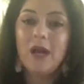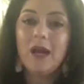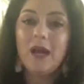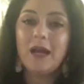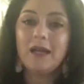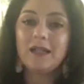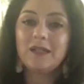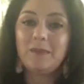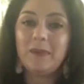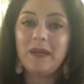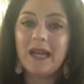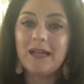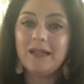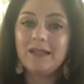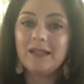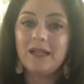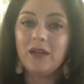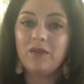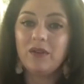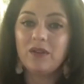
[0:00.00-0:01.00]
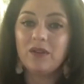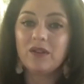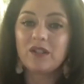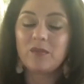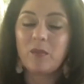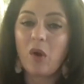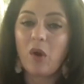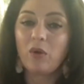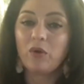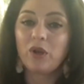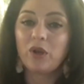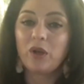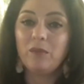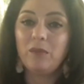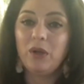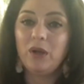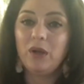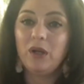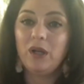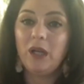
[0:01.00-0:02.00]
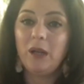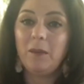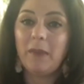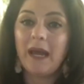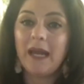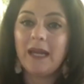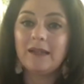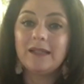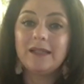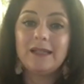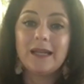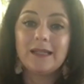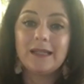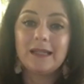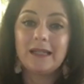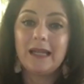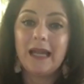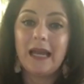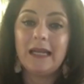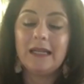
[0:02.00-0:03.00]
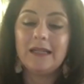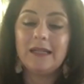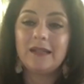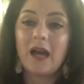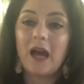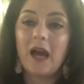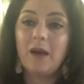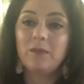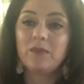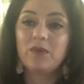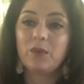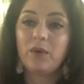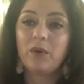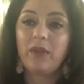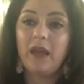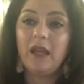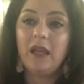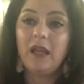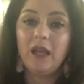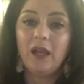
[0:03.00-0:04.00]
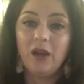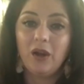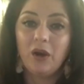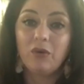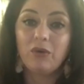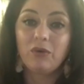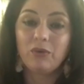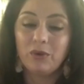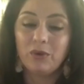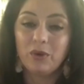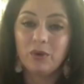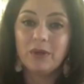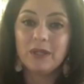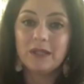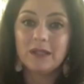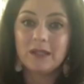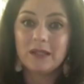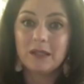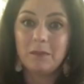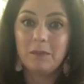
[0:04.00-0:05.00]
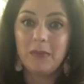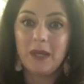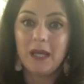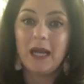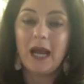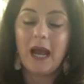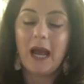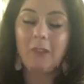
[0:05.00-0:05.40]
SBA's given the smaller community banks designated times where they can go through and submit